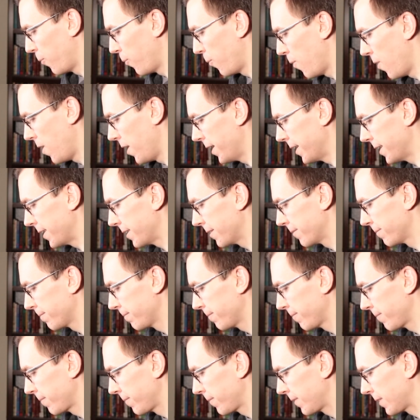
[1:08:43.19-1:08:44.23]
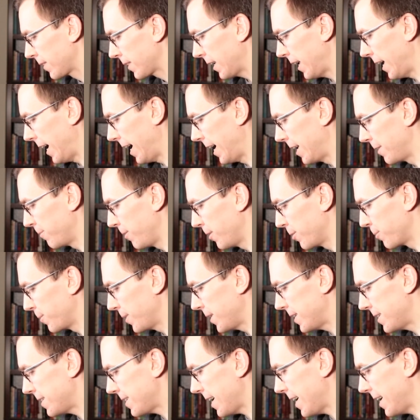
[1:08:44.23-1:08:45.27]
1. And what
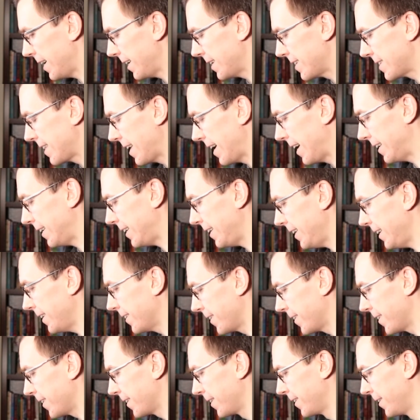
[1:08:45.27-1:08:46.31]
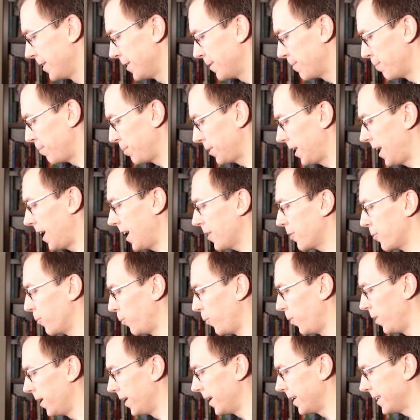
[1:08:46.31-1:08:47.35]
we say is that here, block
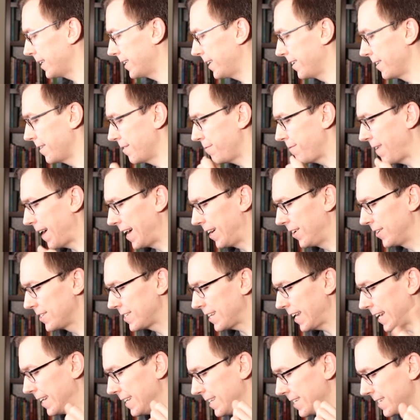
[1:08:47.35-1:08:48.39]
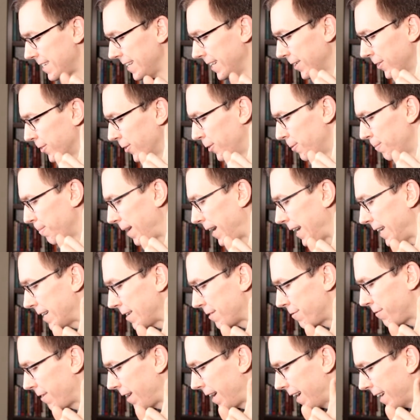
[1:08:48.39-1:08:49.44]
1 confounds a single main
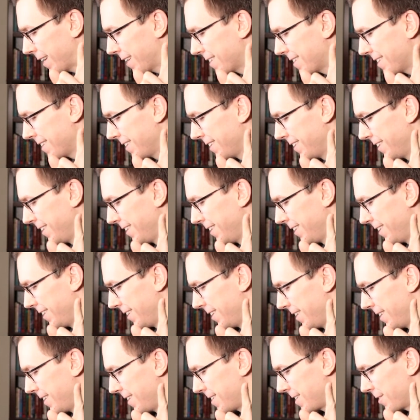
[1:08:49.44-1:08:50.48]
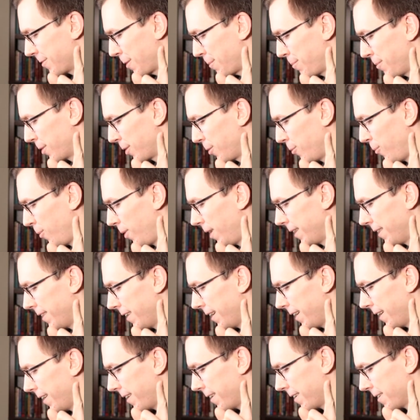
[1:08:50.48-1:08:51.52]
effect. So we put a 1
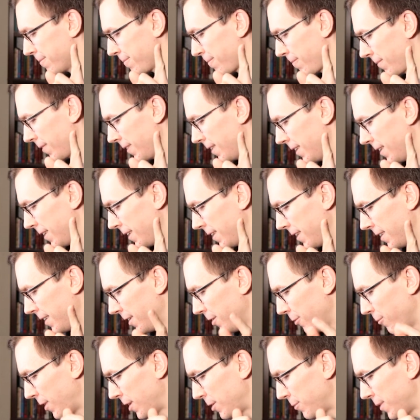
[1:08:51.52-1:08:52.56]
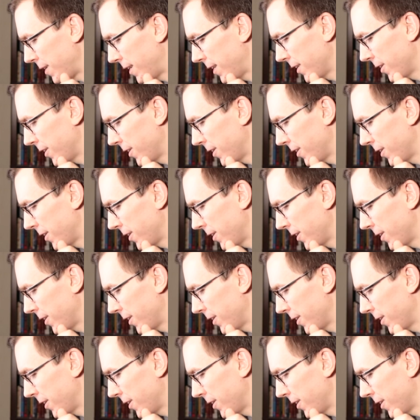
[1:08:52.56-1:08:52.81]
there. When we